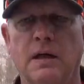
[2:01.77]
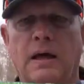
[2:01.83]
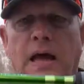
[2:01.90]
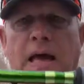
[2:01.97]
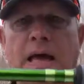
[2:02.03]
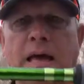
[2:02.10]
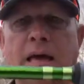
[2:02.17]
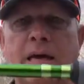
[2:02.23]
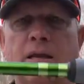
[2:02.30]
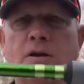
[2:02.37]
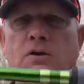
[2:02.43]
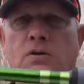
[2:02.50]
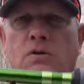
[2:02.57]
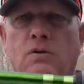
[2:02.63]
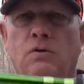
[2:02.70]
and
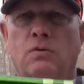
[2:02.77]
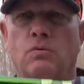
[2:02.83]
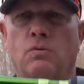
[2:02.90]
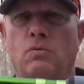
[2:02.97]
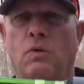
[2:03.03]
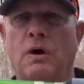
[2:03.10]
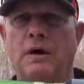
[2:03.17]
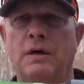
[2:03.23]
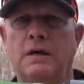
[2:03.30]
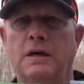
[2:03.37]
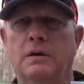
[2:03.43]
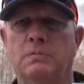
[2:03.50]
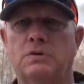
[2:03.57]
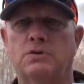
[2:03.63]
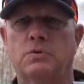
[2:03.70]
right
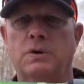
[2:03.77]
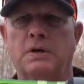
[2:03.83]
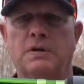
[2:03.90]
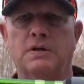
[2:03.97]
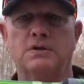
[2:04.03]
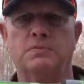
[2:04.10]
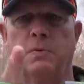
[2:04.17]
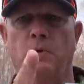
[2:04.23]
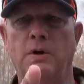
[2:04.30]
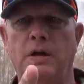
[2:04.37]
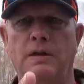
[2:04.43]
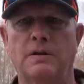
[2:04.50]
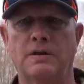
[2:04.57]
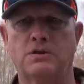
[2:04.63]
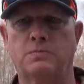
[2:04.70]
here between this point
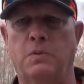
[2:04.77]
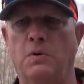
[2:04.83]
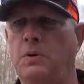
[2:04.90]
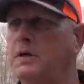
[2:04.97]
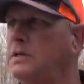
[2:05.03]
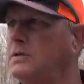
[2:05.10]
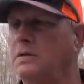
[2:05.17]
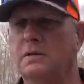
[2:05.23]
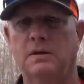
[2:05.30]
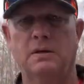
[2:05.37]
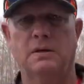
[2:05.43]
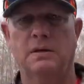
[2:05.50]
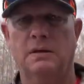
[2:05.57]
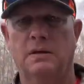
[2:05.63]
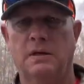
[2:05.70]
and this point
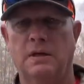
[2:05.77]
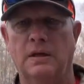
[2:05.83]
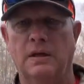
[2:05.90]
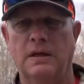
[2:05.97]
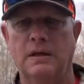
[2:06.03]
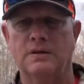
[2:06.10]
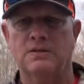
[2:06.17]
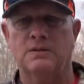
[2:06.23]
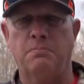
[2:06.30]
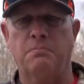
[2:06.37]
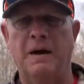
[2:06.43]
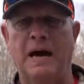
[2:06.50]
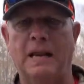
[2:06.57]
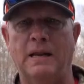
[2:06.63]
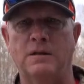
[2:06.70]
is the
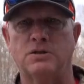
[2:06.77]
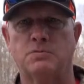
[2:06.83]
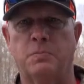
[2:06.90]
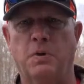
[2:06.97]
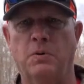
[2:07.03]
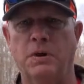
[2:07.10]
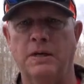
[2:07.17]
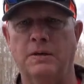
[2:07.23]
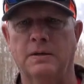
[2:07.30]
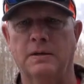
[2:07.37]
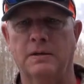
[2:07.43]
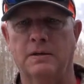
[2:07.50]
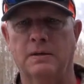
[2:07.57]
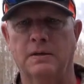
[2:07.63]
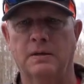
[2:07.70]
balance point.
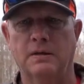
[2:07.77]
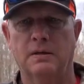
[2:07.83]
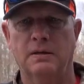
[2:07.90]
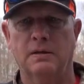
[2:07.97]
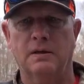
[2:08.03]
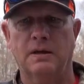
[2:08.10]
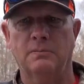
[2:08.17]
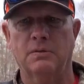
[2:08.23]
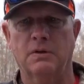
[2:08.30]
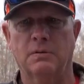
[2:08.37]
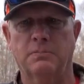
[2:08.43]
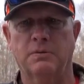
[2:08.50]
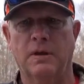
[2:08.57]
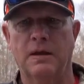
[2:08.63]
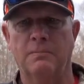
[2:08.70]
I'm going
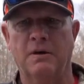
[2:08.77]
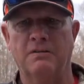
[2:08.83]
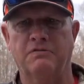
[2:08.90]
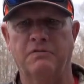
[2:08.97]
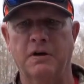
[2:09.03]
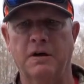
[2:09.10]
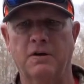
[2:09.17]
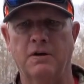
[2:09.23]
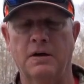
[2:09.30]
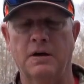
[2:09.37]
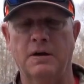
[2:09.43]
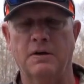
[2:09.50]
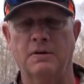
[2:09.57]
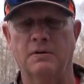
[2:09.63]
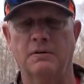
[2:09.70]
to lay my finger
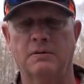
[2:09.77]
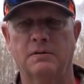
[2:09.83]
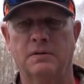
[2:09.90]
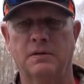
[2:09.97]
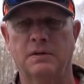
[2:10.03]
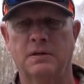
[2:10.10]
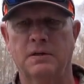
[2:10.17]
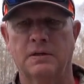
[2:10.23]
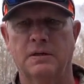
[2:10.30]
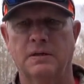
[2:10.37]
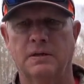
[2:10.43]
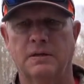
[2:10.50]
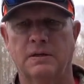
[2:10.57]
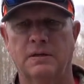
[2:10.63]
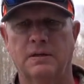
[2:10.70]
here,
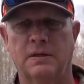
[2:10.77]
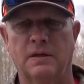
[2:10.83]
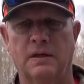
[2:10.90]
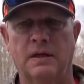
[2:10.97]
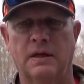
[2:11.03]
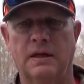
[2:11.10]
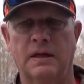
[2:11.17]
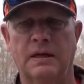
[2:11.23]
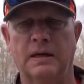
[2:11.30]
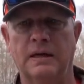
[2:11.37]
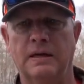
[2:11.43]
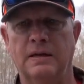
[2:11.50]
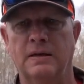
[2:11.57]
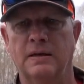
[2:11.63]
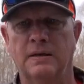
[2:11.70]

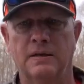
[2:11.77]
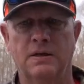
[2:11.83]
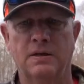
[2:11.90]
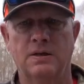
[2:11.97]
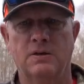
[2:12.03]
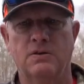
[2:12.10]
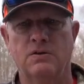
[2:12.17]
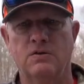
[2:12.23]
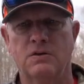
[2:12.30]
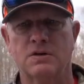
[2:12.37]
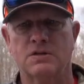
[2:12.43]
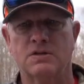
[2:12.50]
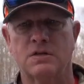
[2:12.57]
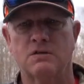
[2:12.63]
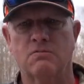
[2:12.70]
and you can
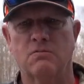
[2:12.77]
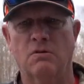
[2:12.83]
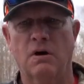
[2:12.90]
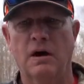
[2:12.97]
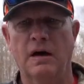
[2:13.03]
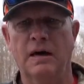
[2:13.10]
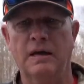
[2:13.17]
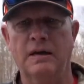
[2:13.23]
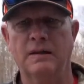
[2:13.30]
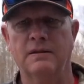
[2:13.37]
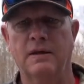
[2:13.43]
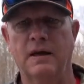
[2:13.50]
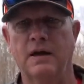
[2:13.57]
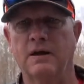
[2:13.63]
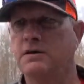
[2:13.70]
see right in
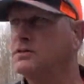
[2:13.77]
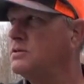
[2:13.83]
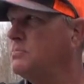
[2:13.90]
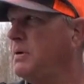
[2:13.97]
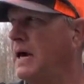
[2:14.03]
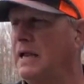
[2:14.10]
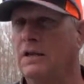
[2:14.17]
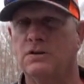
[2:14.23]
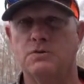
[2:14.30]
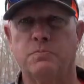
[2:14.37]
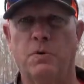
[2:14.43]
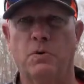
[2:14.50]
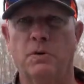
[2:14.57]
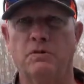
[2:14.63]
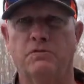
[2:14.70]
there is the balance
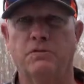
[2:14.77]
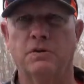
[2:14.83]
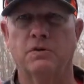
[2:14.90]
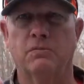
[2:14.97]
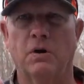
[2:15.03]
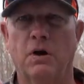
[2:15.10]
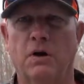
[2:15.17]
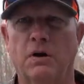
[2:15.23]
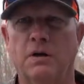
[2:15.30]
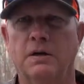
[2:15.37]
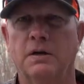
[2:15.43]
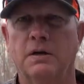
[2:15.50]
point for the rod.